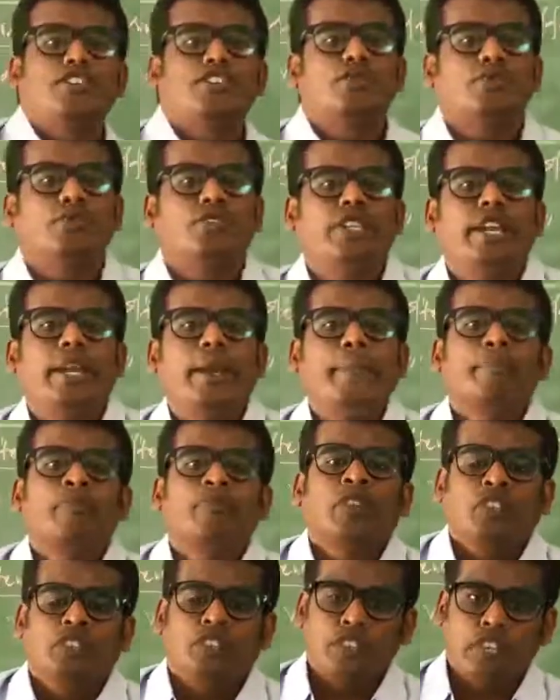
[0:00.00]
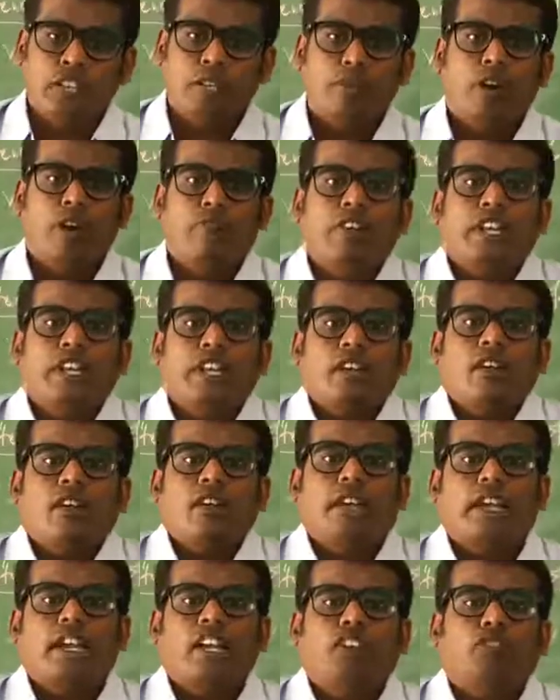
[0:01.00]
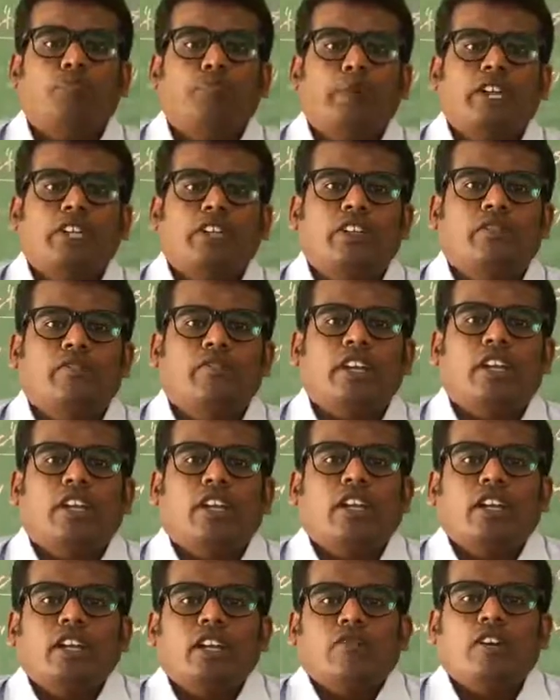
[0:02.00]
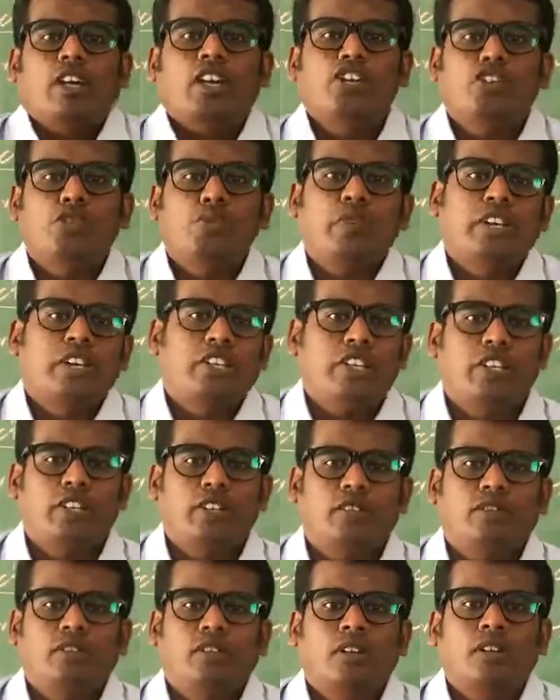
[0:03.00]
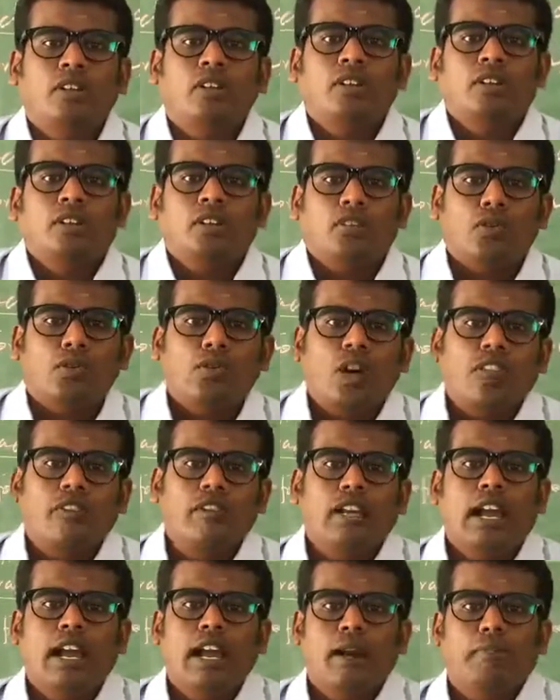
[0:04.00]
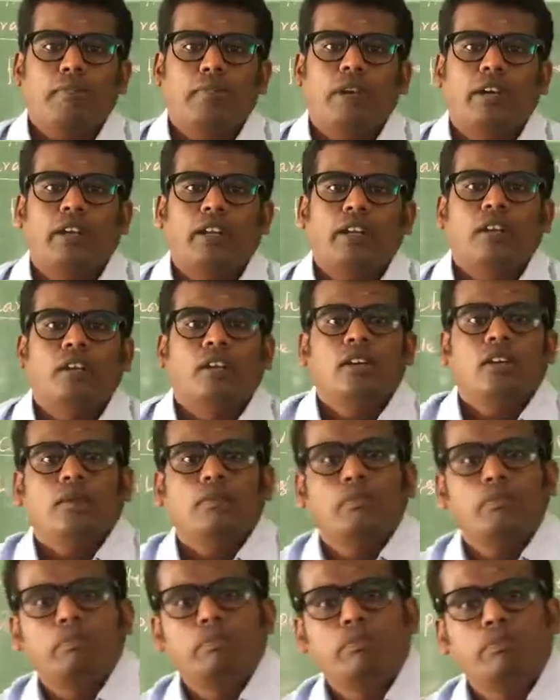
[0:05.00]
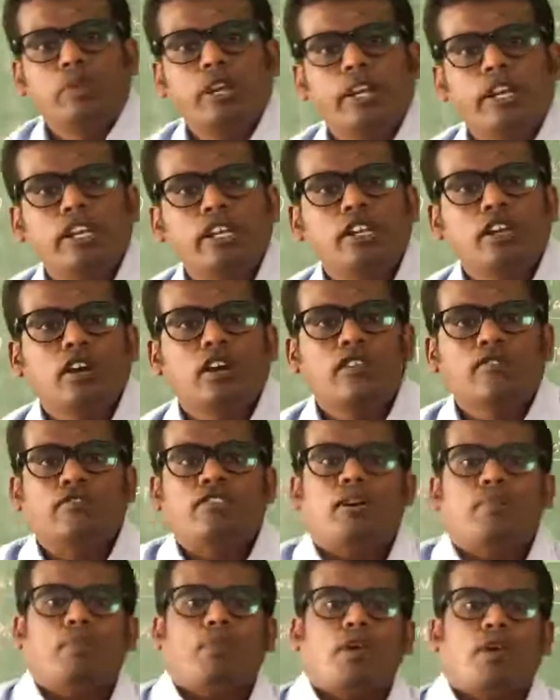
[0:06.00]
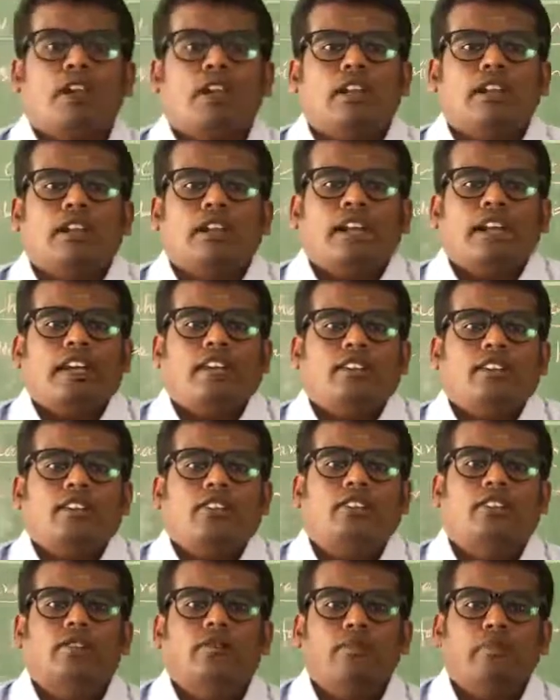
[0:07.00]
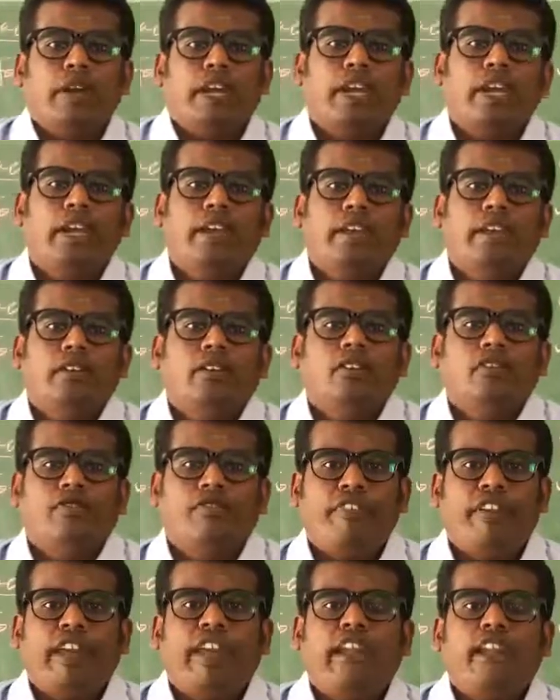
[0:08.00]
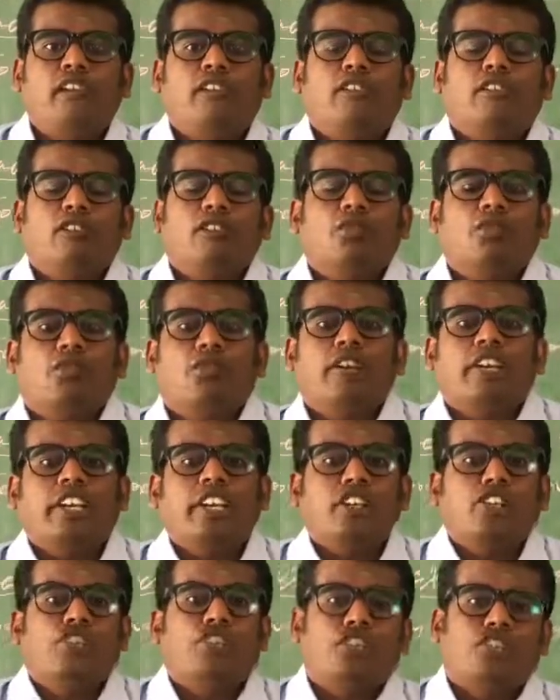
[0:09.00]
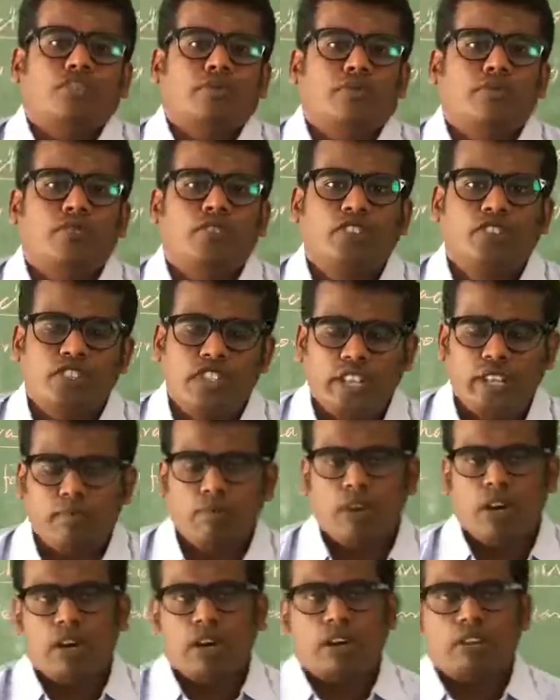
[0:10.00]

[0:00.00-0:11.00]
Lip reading: to the stigma. We cannot expect it. We cannot give a surety. So what will happen? Many of the pollen grains may fail to reach stigma.